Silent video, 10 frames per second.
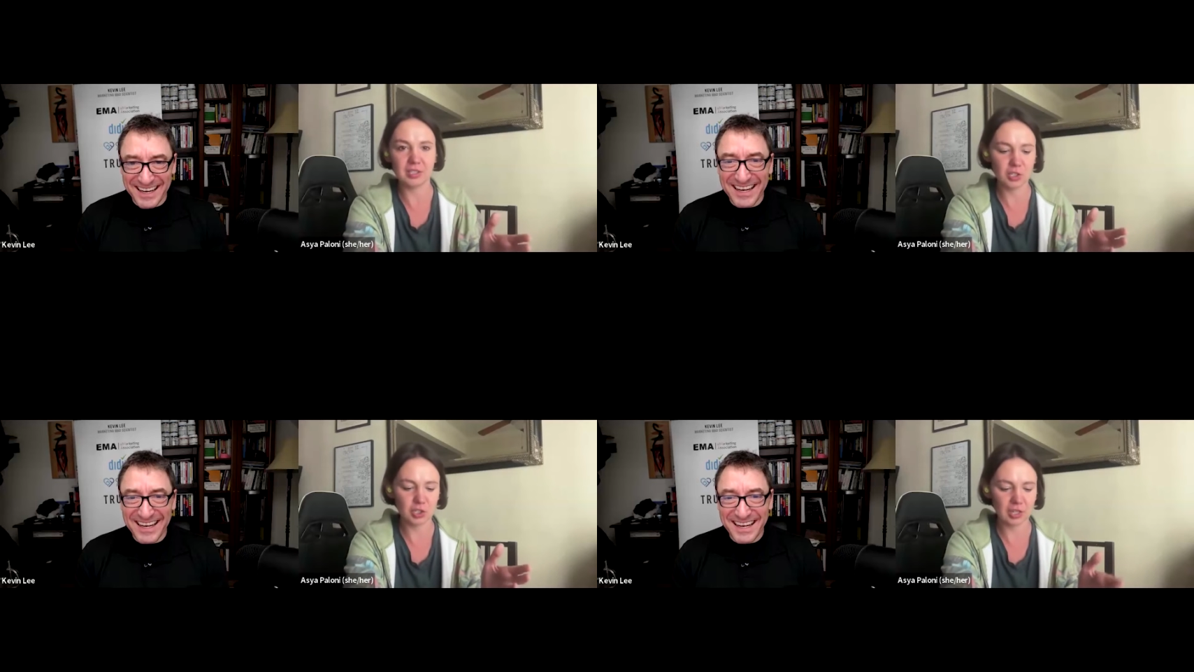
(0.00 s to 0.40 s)

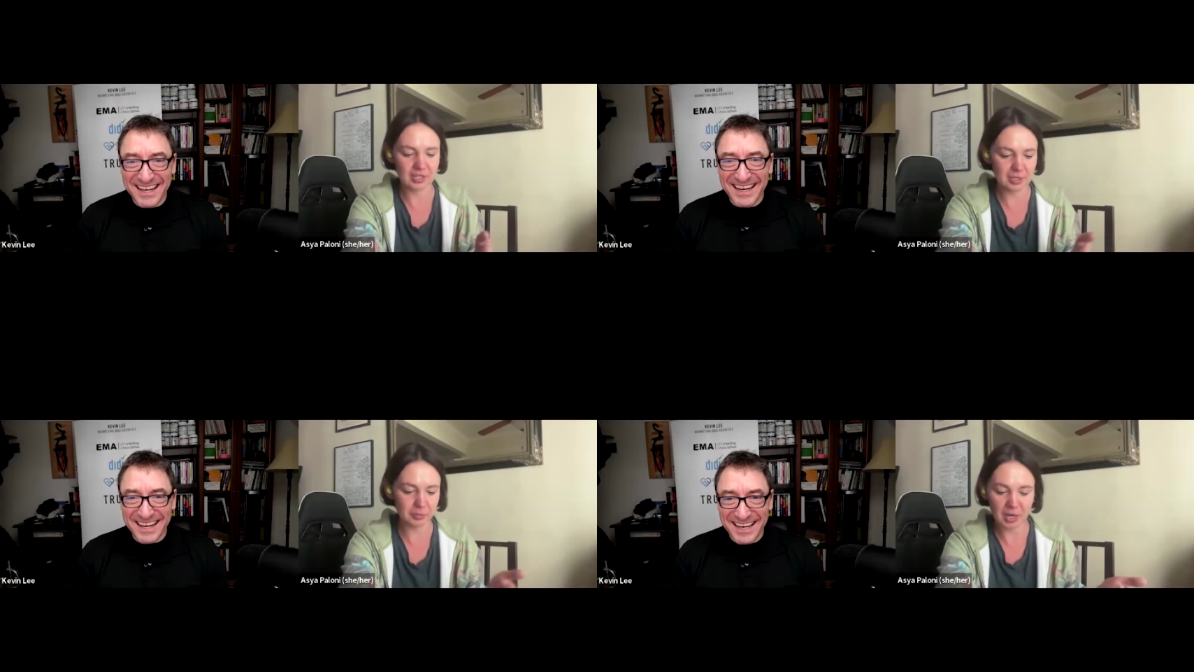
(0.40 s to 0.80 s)
Speaker 1: glitch
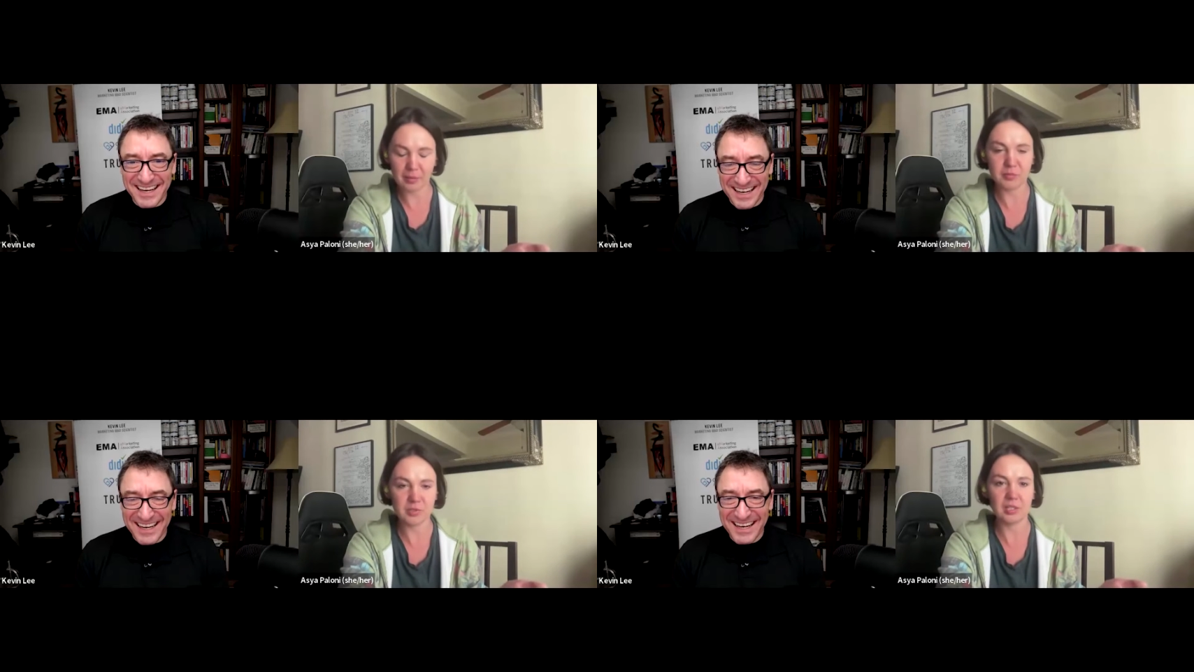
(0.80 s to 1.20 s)
like
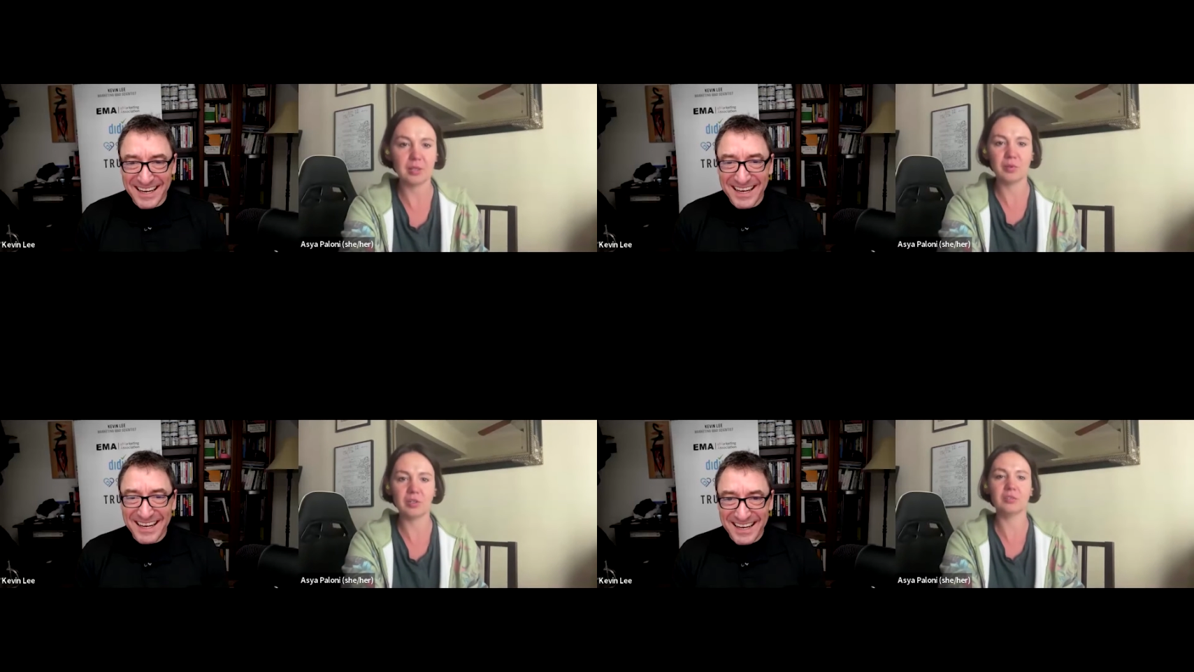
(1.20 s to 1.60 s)
sometimes
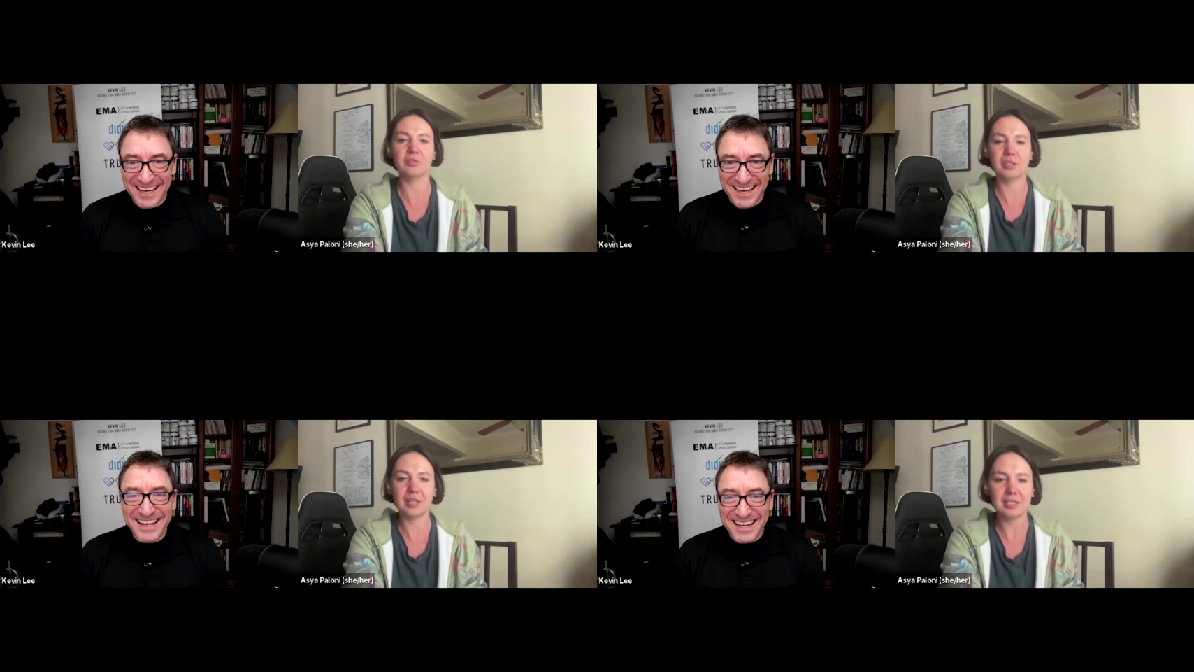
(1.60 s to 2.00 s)
in the middle
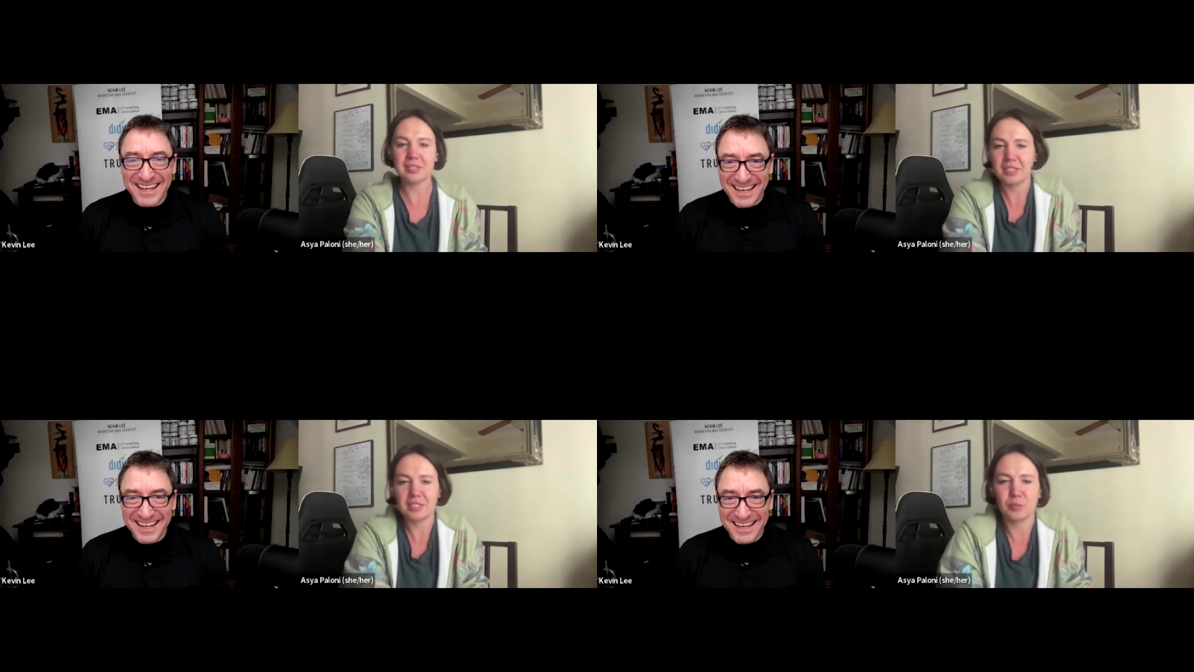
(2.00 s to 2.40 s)
of the night
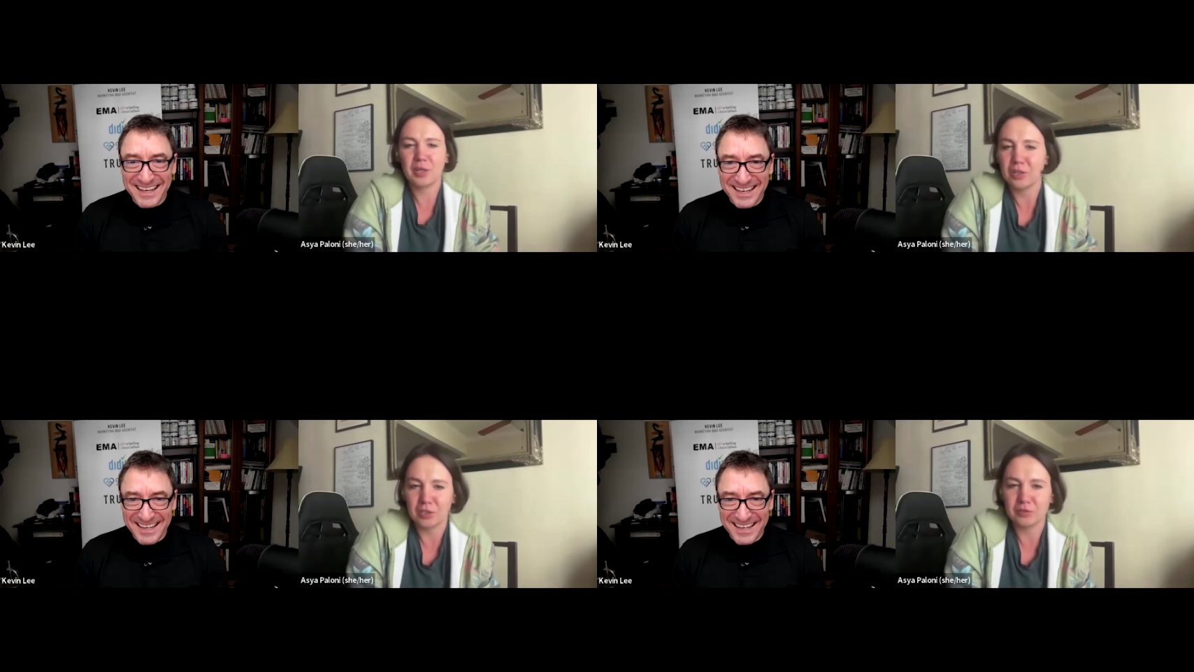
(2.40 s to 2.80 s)
it says
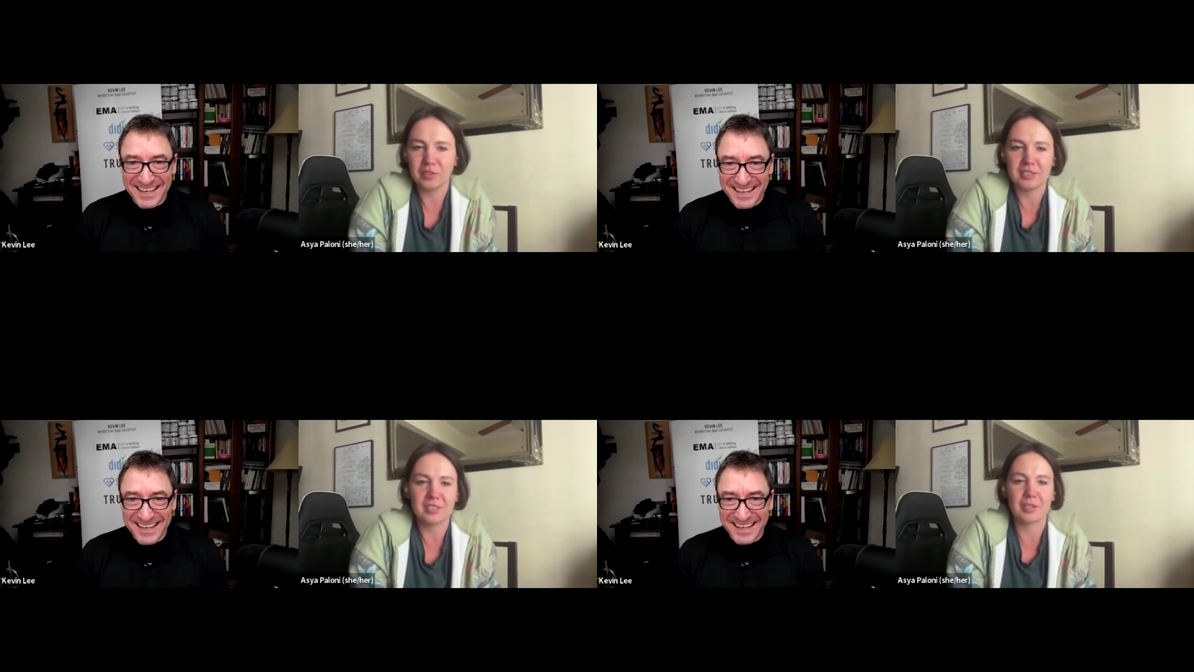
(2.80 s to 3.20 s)
my heart
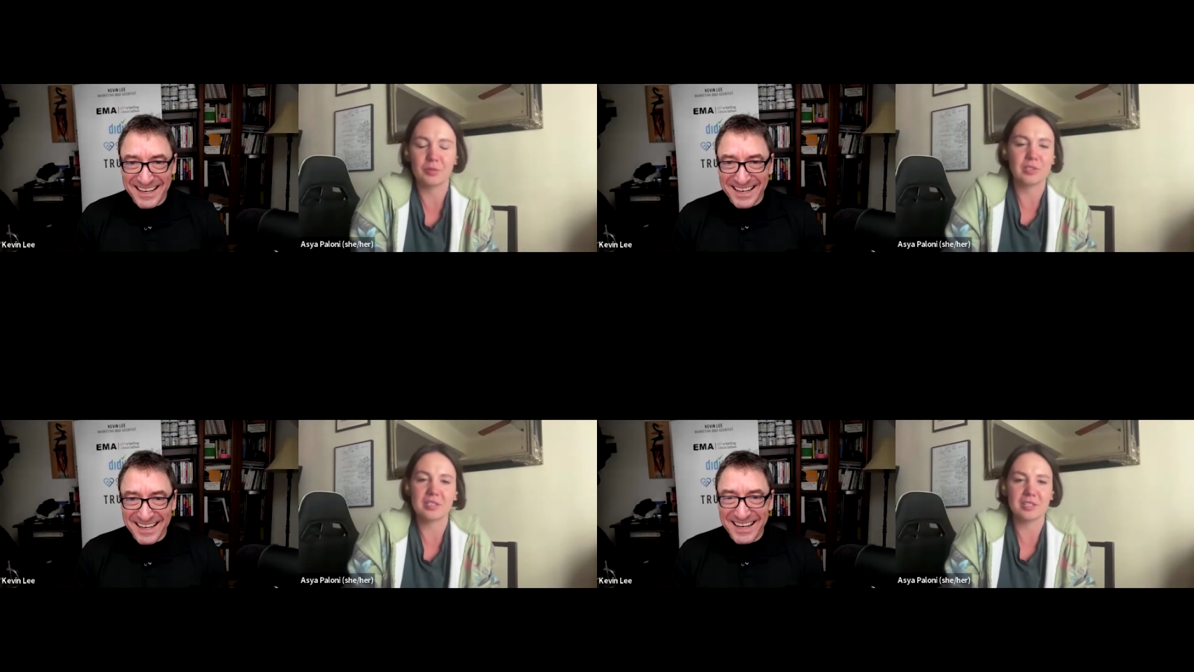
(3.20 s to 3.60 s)
rate is
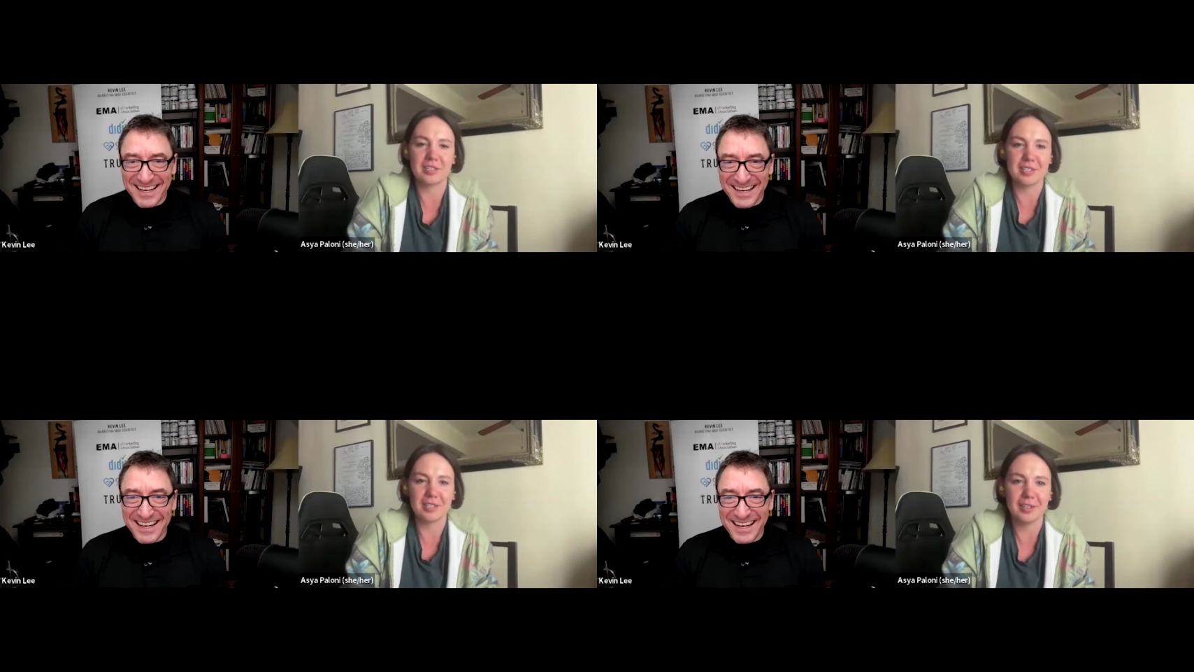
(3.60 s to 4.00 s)
like
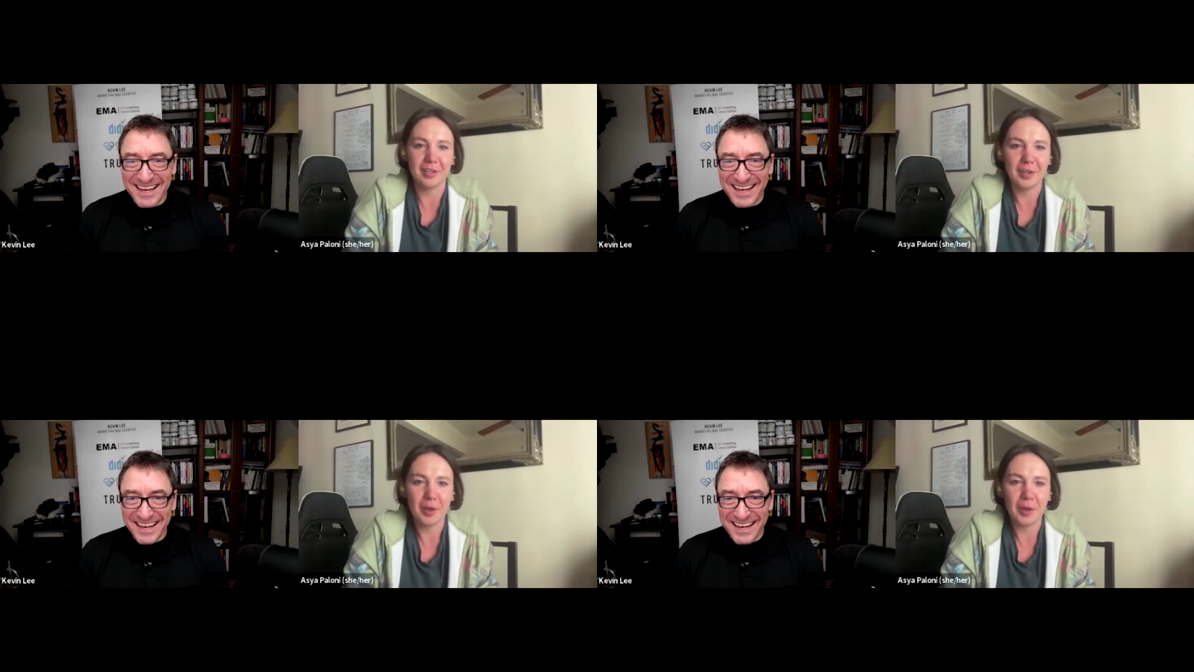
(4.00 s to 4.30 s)
160